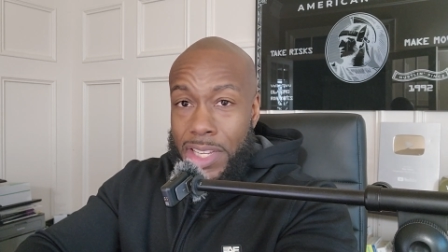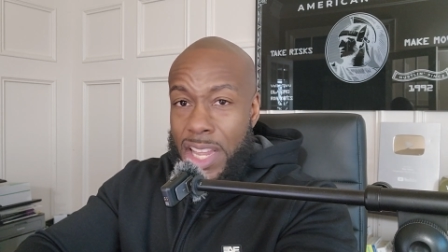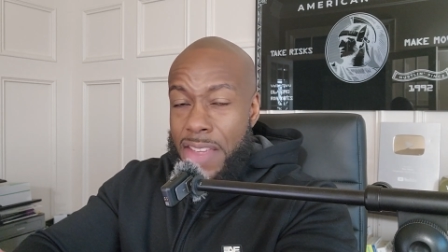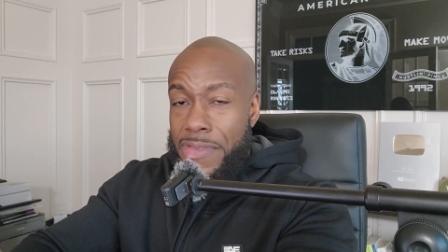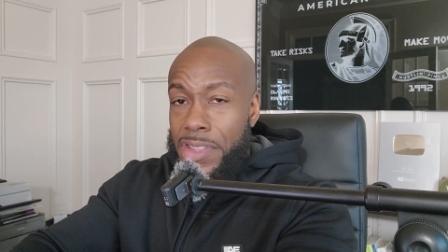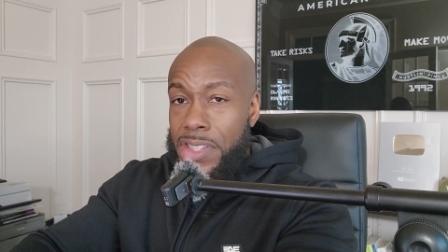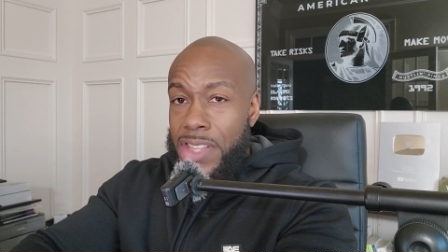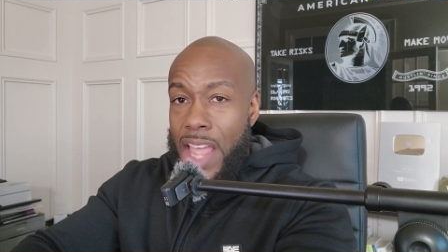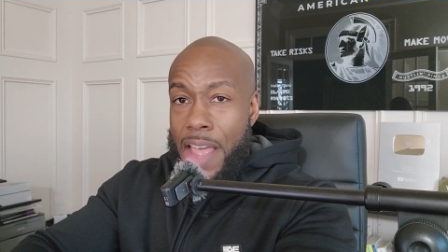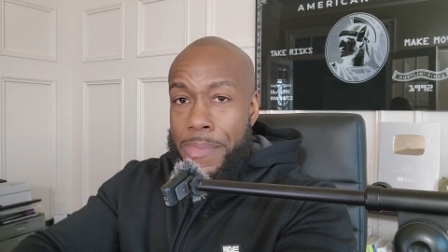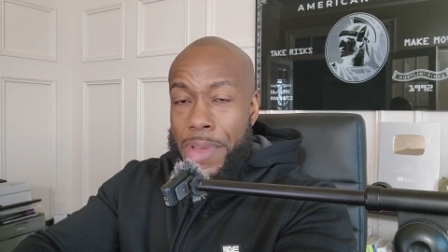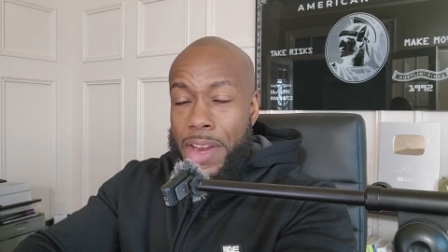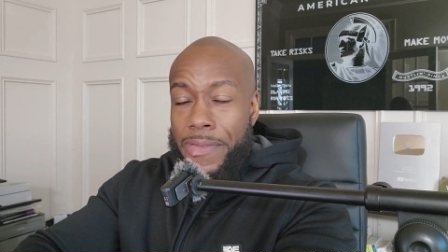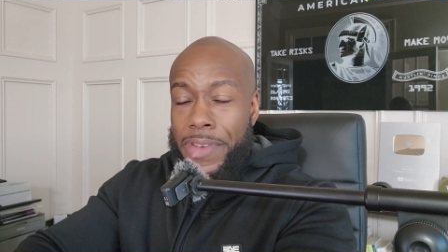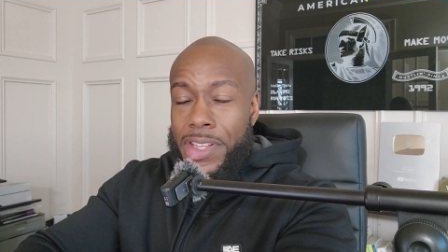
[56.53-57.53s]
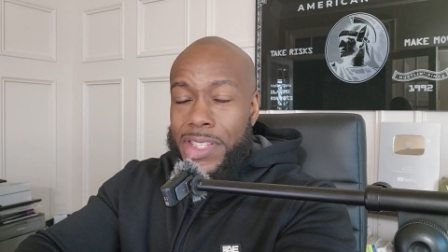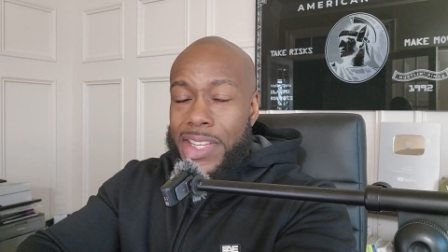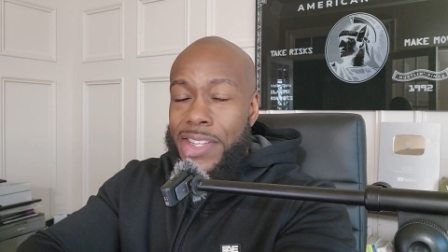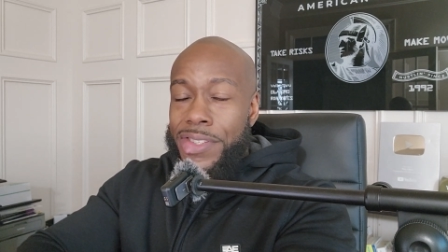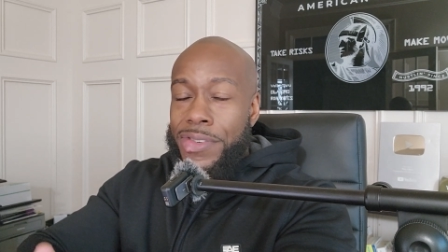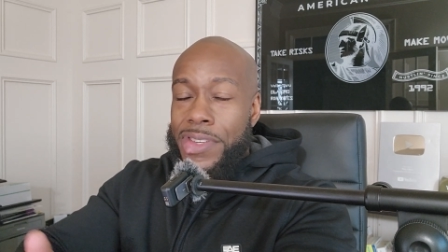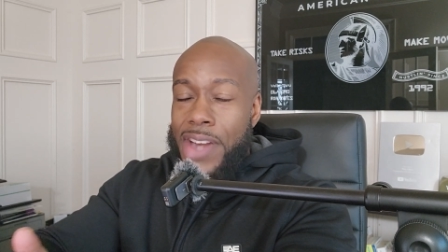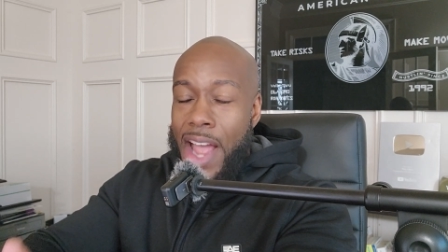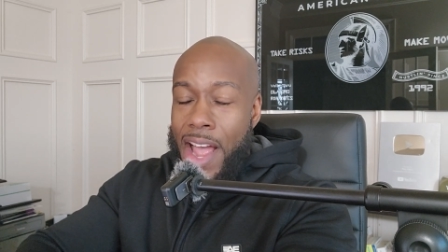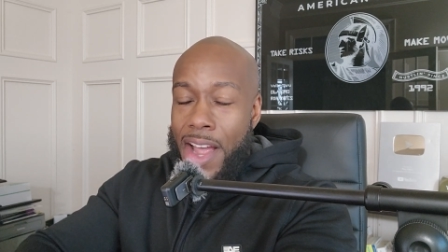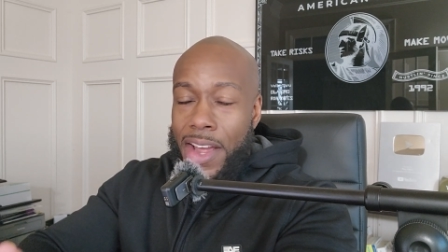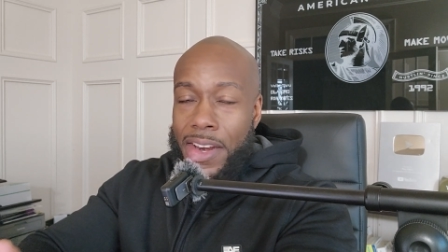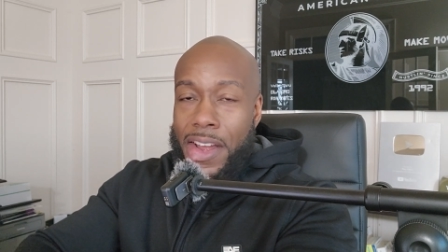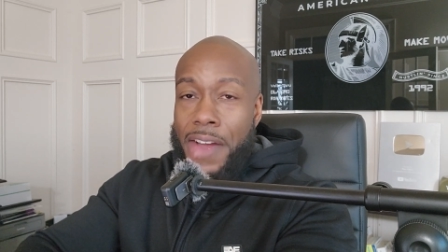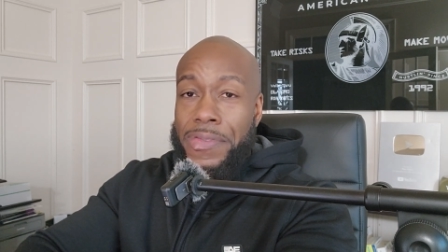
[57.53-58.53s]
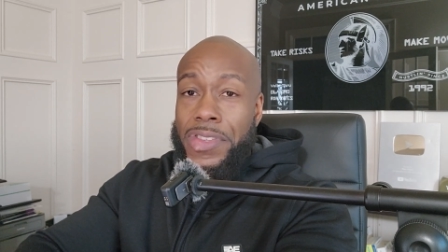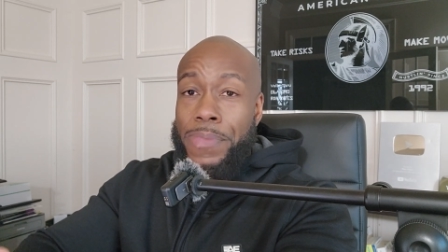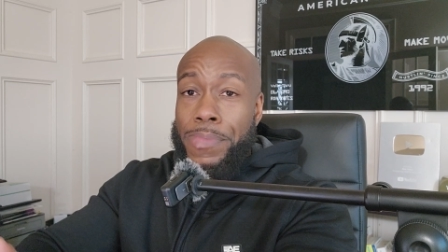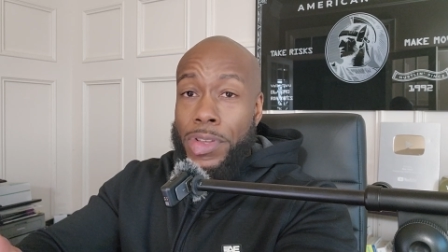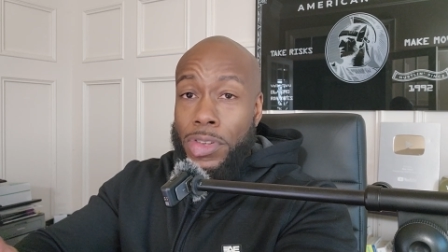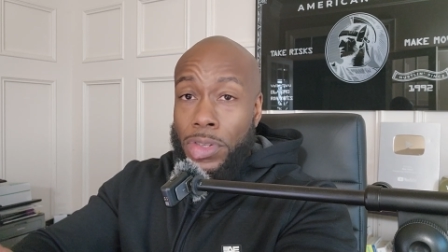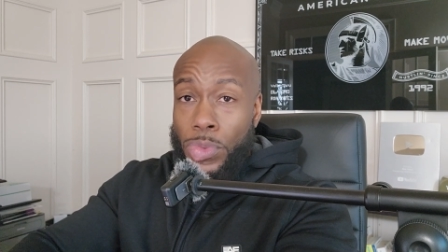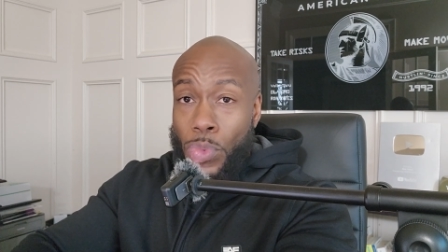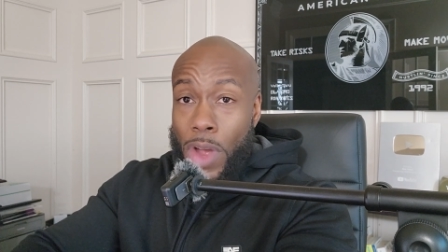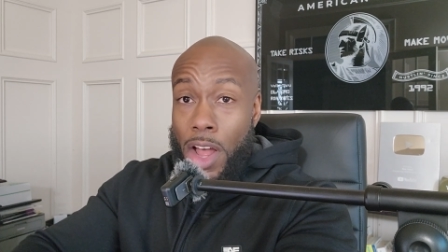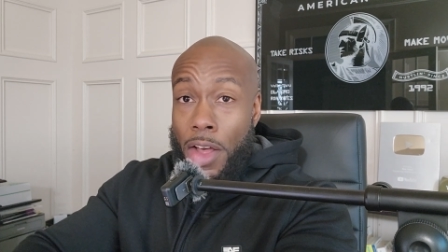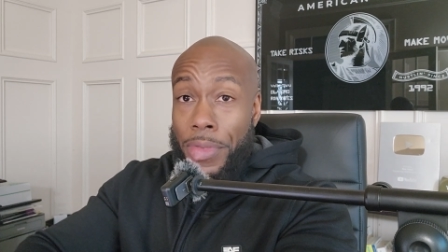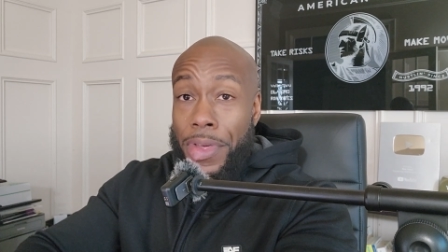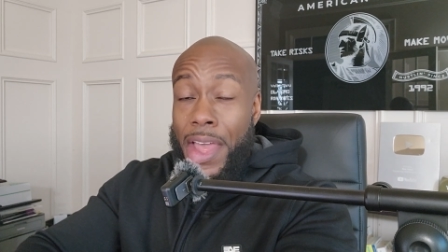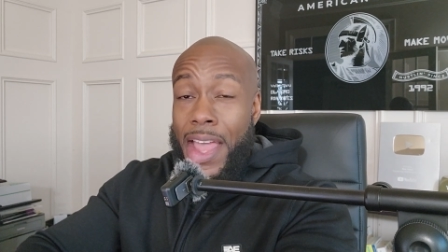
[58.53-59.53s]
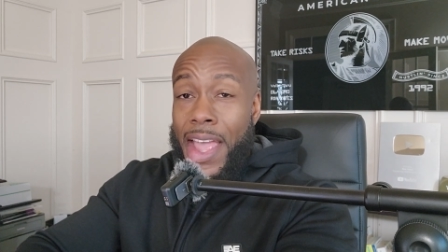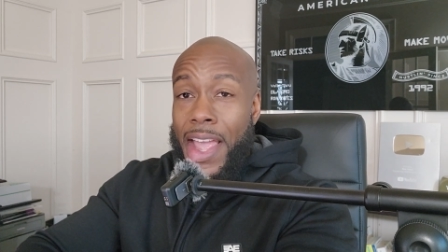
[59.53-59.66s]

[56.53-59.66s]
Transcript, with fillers: even SNAP benefits, these are not enough to build wealth